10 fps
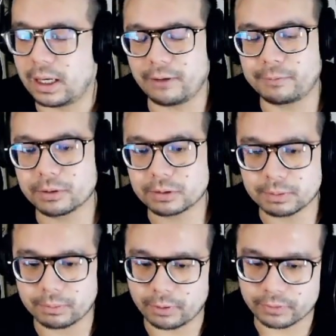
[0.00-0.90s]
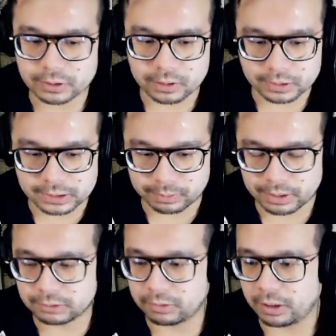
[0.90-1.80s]
I have both external
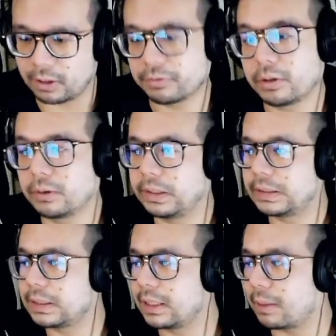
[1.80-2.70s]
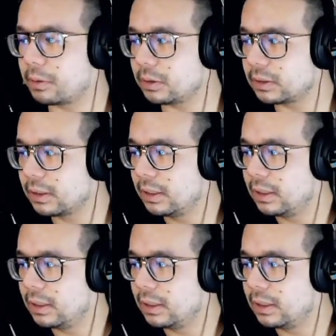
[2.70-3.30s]
displays running off their own AC adapters.